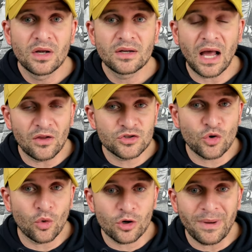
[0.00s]
college
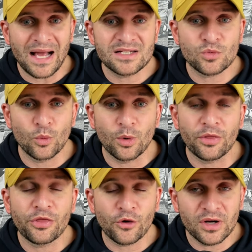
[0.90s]
quarterbacks were
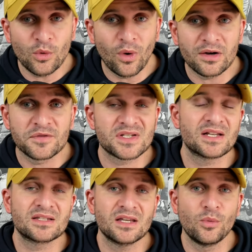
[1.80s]
thirty-one of
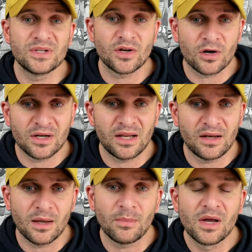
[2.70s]
sixty when targeting
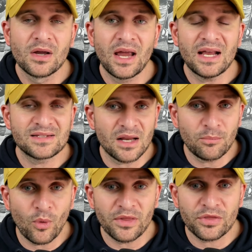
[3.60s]
him, a ten
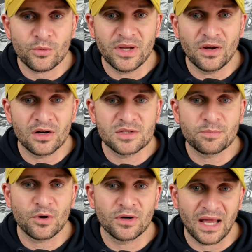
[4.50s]
point three yards
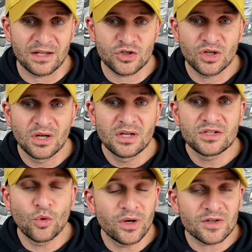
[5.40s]
per catch,
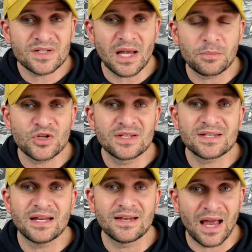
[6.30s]
two interceptions,
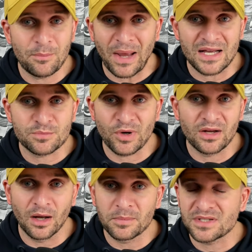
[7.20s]
and nine pass
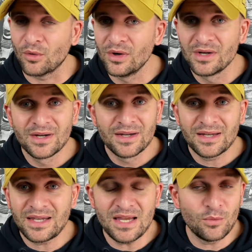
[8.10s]
breakups. So
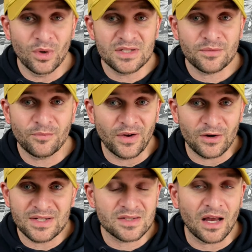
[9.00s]
he was
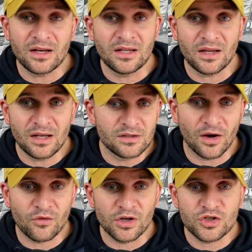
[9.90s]
very steady in
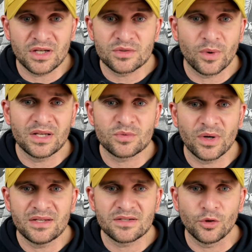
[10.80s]
coverage in twenty
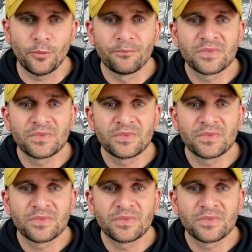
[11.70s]
twenty-two.